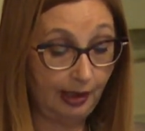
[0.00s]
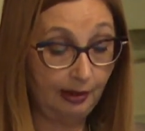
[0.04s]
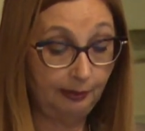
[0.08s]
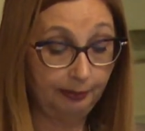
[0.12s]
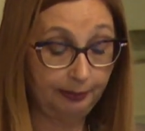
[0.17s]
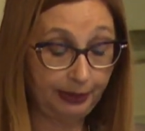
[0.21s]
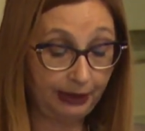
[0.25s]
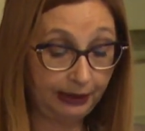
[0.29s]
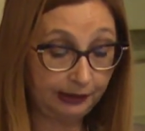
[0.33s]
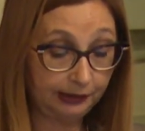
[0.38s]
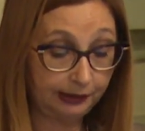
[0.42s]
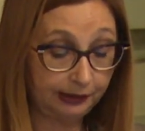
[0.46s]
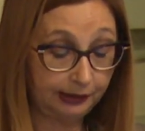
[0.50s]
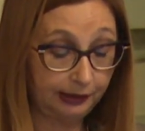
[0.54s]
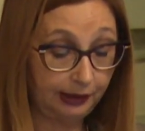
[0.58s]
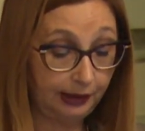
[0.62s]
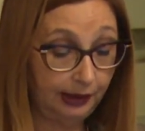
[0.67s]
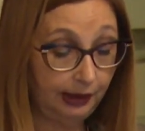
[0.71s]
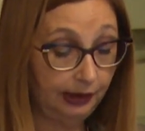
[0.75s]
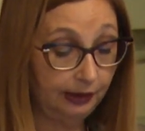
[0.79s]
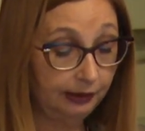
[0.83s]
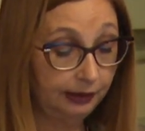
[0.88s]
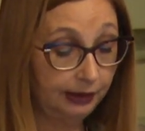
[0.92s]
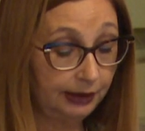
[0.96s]
but
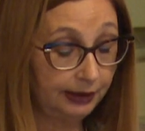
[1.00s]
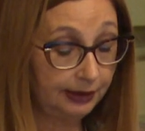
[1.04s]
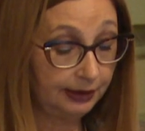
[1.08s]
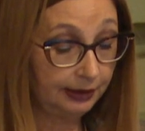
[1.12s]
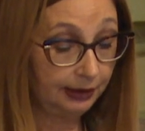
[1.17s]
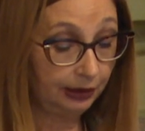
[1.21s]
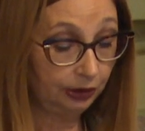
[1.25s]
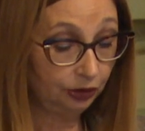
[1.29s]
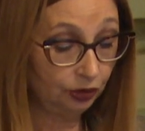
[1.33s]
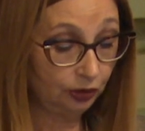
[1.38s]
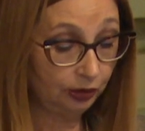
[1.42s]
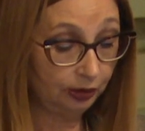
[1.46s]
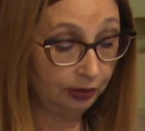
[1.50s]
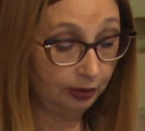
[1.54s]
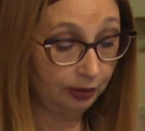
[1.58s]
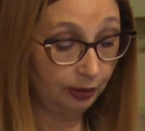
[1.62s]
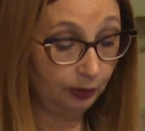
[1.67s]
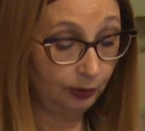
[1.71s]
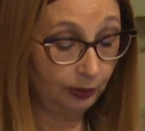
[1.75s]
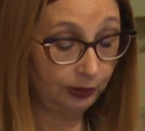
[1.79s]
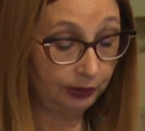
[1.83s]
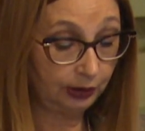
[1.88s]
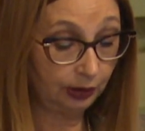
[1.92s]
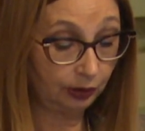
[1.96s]
decision
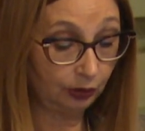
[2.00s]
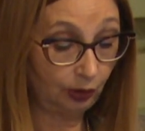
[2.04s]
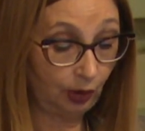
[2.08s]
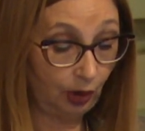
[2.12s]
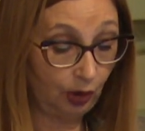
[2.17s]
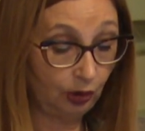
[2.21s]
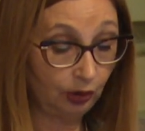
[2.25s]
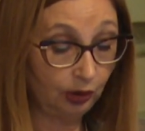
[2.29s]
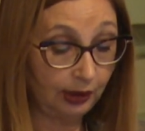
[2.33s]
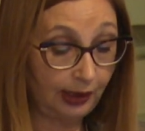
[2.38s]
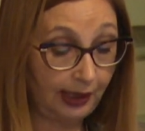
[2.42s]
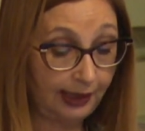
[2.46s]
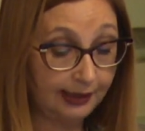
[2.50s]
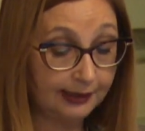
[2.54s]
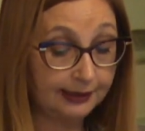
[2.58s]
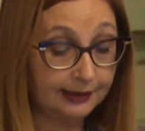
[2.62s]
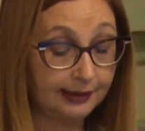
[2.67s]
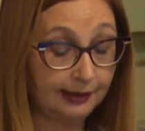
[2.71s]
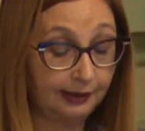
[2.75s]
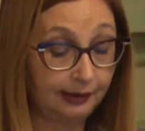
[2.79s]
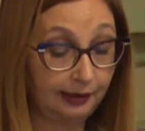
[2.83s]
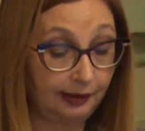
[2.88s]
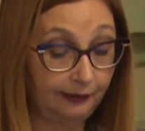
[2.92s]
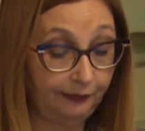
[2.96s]
with a
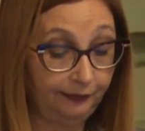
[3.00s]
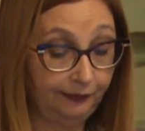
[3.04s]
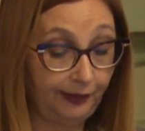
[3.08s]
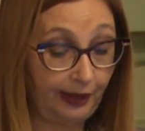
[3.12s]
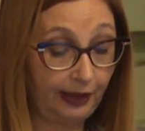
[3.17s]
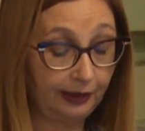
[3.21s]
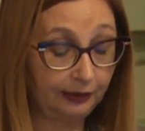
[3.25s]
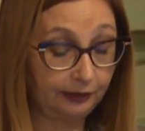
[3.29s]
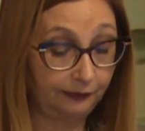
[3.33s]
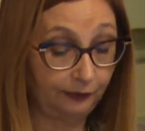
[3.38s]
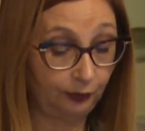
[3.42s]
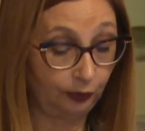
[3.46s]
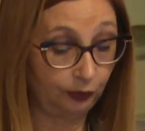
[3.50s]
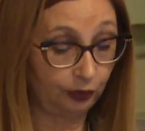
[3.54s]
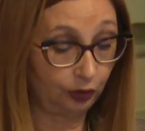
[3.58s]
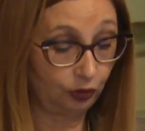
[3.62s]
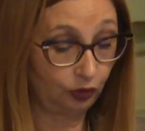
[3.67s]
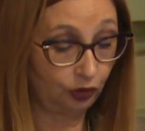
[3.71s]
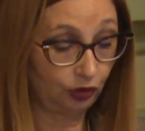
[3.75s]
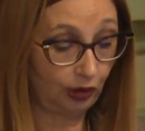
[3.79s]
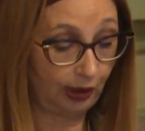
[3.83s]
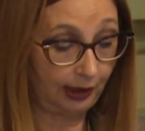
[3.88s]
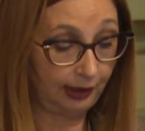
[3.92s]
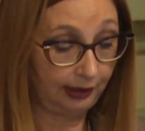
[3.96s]
long-lasting effect for the
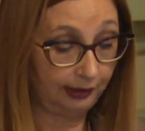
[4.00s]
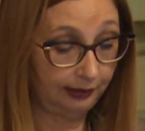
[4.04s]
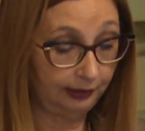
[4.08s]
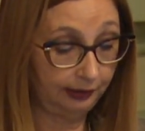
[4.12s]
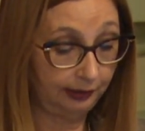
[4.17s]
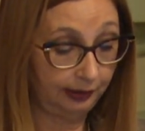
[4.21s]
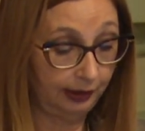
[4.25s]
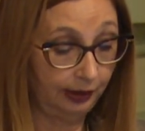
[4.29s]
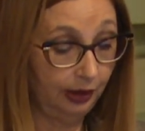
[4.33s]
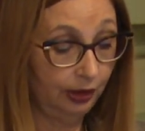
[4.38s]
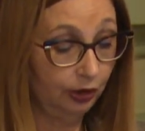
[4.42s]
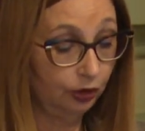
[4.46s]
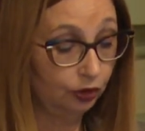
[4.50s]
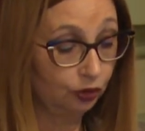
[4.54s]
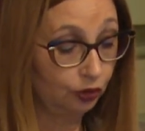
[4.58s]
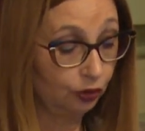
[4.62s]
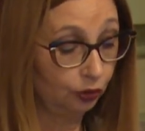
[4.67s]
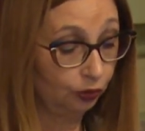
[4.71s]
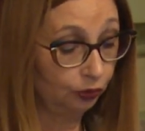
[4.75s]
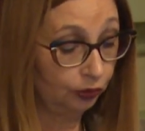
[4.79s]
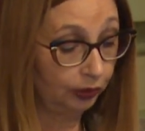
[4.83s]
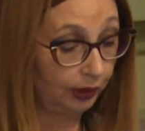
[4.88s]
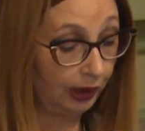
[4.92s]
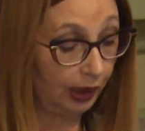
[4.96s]
child
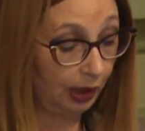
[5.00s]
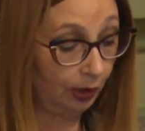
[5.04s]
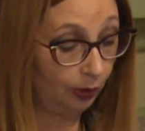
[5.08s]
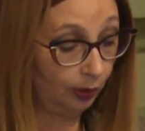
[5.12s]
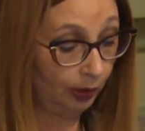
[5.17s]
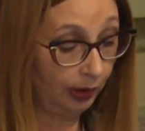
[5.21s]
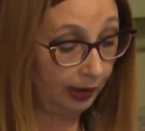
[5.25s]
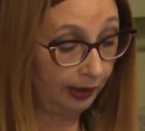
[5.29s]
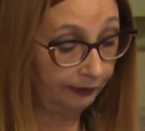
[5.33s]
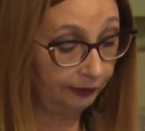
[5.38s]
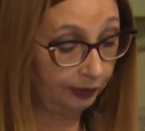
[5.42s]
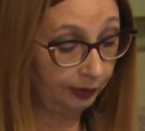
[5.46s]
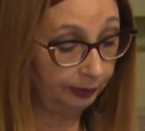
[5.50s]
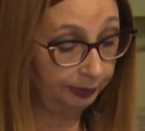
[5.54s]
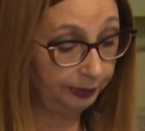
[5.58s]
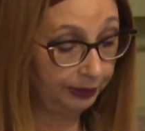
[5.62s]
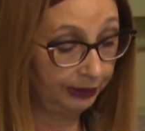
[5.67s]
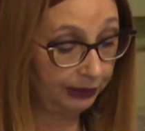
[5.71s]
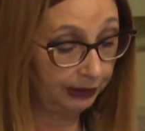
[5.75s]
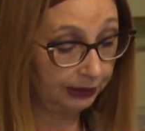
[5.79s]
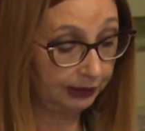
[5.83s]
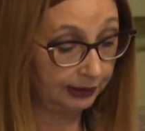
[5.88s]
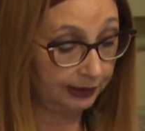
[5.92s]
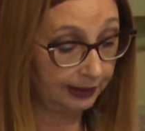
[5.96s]
should, however,
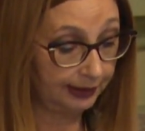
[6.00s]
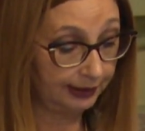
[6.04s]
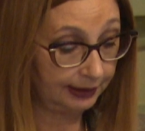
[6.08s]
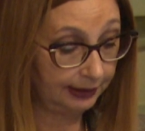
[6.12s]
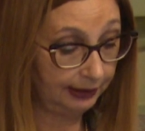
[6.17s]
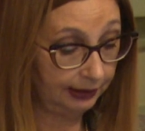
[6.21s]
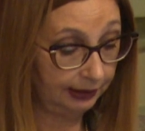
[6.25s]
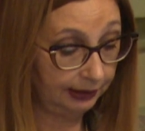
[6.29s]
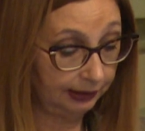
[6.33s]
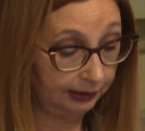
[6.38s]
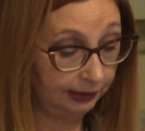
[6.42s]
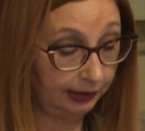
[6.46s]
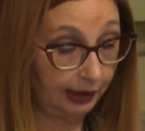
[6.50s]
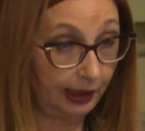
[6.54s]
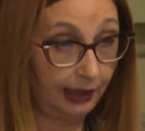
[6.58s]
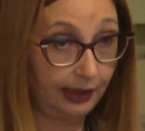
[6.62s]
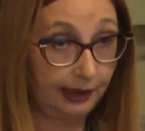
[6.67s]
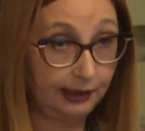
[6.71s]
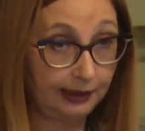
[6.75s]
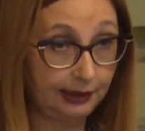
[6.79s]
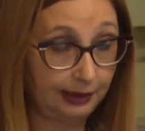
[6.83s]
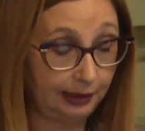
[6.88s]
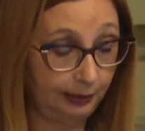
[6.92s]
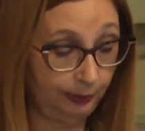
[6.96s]
be considered
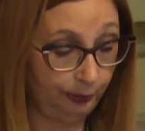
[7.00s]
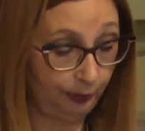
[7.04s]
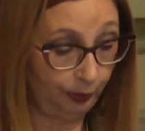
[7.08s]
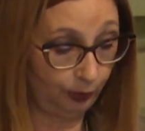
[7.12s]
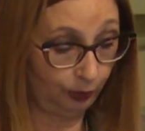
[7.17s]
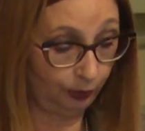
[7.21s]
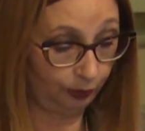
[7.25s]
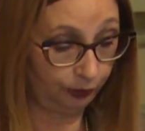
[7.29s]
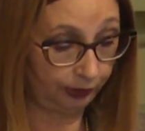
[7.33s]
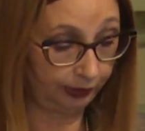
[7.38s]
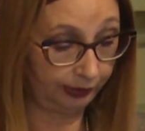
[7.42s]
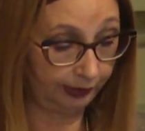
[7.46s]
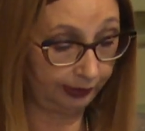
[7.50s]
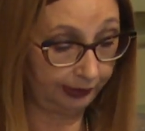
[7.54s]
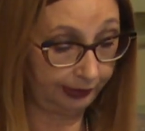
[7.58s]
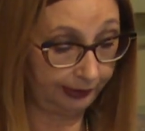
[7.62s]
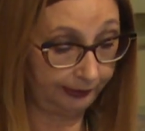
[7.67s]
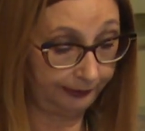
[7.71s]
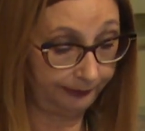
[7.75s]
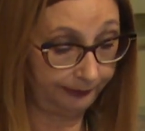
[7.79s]
as important.